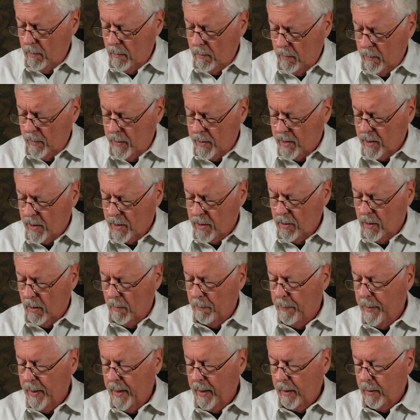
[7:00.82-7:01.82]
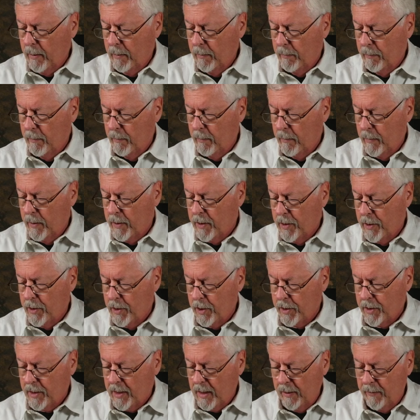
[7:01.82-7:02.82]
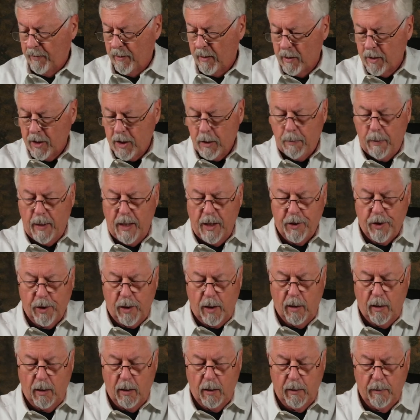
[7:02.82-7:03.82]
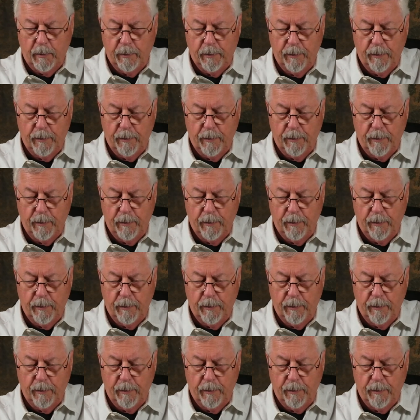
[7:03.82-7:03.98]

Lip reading: This is not big. This is just to give it a little splash of color.